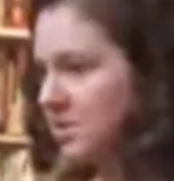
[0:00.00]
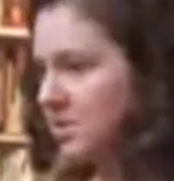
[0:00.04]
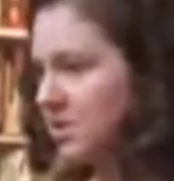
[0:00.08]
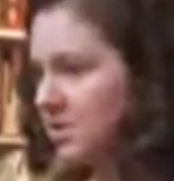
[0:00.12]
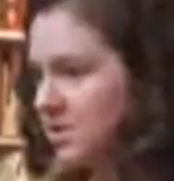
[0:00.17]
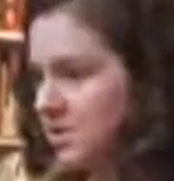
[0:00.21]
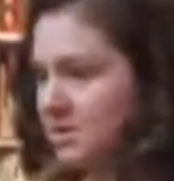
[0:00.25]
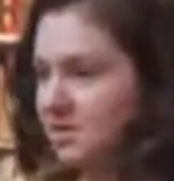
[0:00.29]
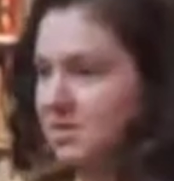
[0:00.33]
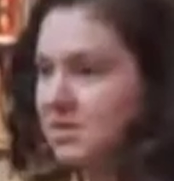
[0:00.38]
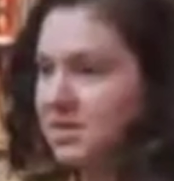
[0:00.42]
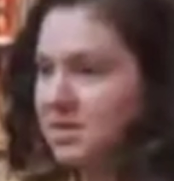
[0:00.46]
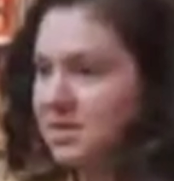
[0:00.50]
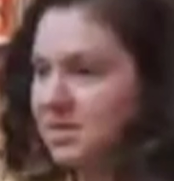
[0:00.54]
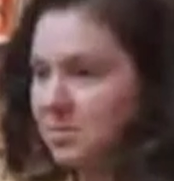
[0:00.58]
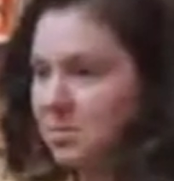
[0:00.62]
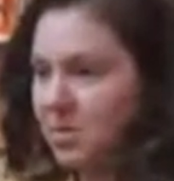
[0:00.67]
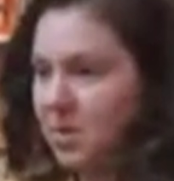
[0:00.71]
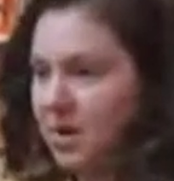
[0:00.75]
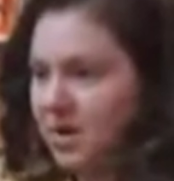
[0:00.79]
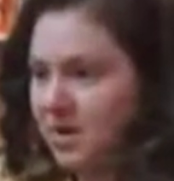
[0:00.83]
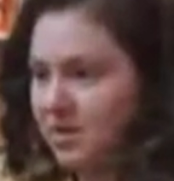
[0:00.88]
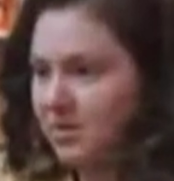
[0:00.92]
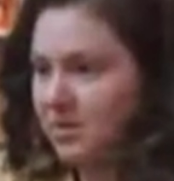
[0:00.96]
produced as
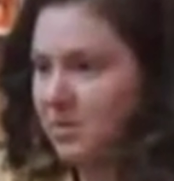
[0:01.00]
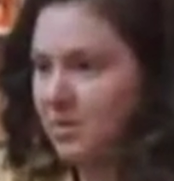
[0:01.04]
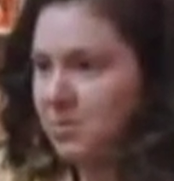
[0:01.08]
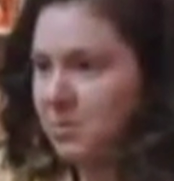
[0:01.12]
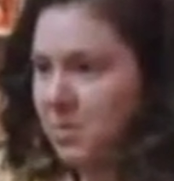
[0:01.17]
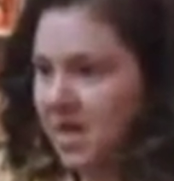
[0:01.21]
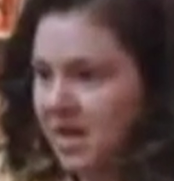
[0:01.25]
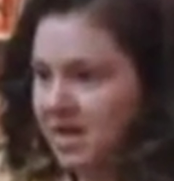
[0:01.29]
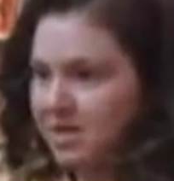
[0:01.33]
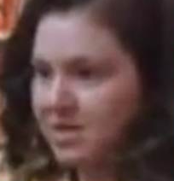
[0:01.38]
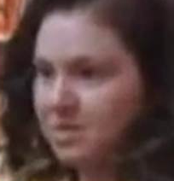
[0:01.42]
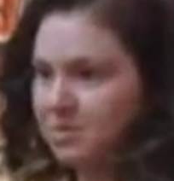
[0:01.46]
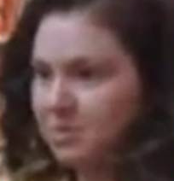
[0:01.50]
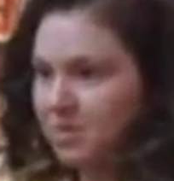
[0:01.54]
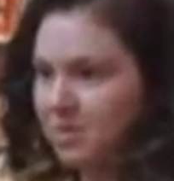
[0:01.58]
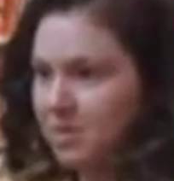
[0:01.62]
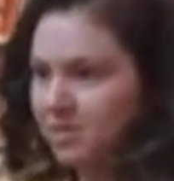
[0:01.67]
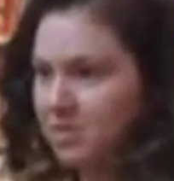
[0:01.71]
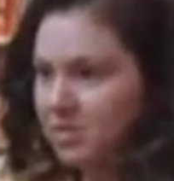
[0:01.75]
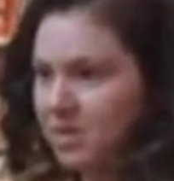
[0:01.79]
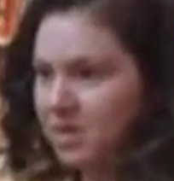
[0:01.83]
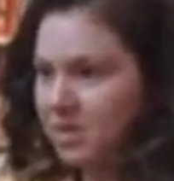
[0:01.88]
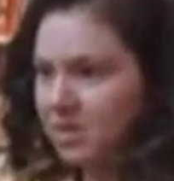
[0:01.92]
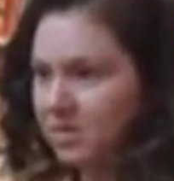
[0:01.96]
part of a mass
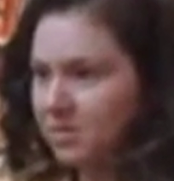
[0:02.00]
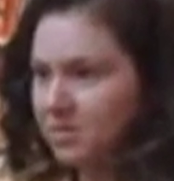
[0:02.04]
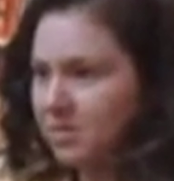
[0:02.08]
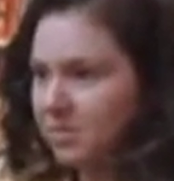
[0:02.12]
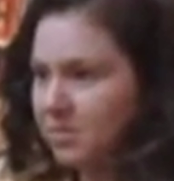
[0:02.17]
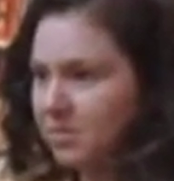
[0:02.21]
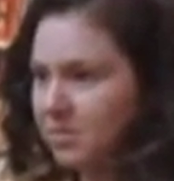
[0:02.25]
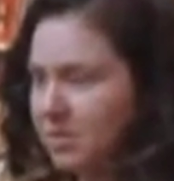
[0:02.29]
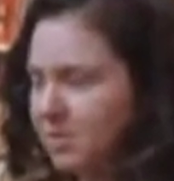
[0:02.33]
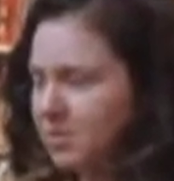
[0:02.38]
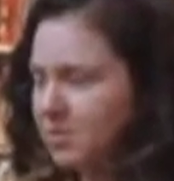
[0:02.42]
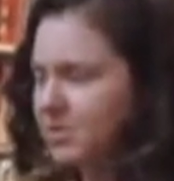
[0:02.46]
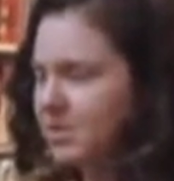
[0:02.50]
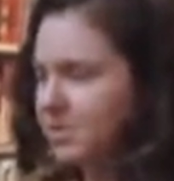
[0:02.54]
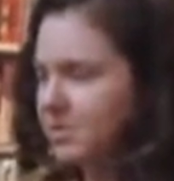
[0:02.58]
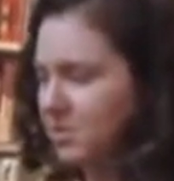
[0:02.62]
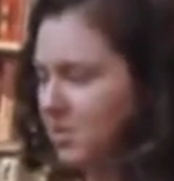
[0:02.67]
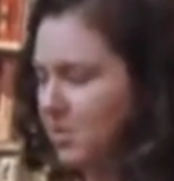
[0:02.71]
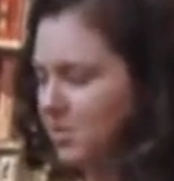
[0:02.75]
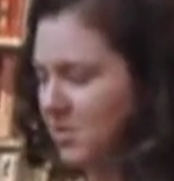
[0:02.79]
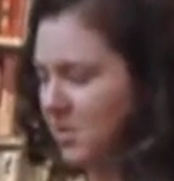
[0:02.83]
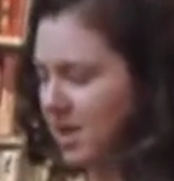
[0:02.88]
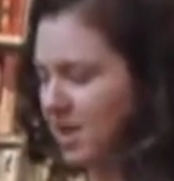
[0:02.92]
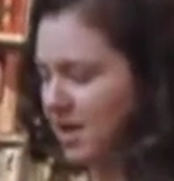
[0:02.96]
movement or people's
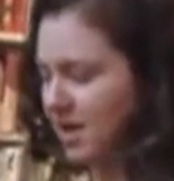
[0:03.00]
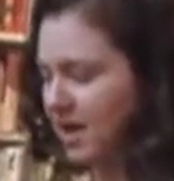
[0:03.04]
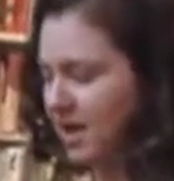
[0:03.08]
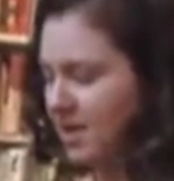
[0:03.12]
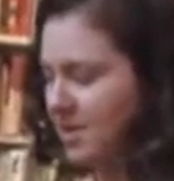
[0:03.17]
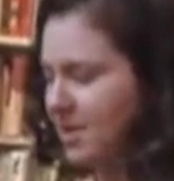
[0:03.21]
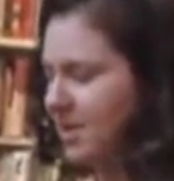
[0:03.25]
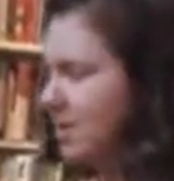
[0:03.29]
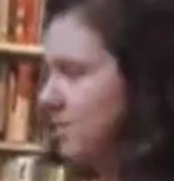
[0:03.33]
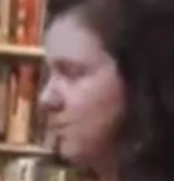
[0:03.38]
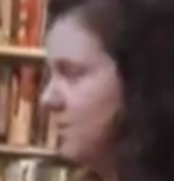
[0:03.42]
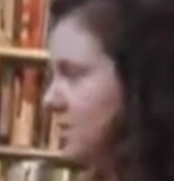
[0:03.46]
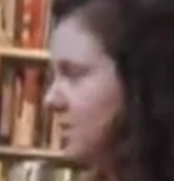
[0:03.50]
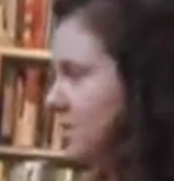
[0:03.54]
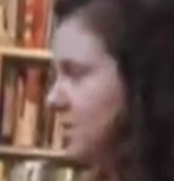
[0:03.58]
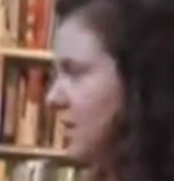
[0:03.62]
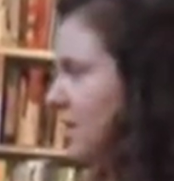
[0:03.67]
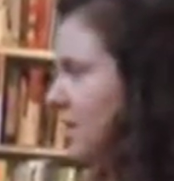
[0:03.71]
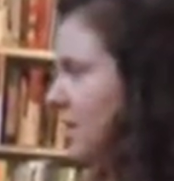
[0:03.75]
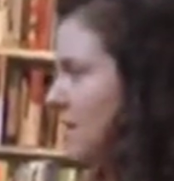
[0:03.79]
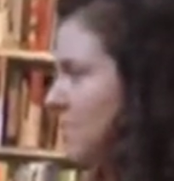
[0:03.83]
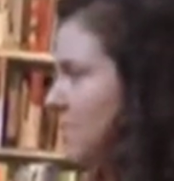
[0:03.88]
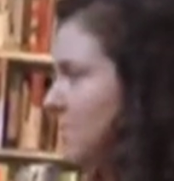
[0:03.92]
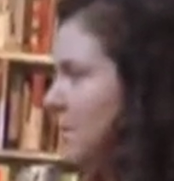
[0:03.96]
movement, and that it was
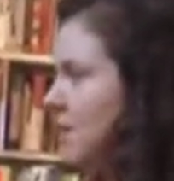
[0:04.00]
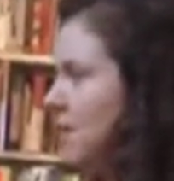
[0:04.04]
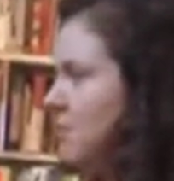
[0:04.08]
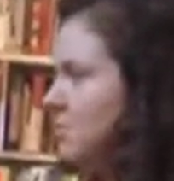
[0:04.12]
um,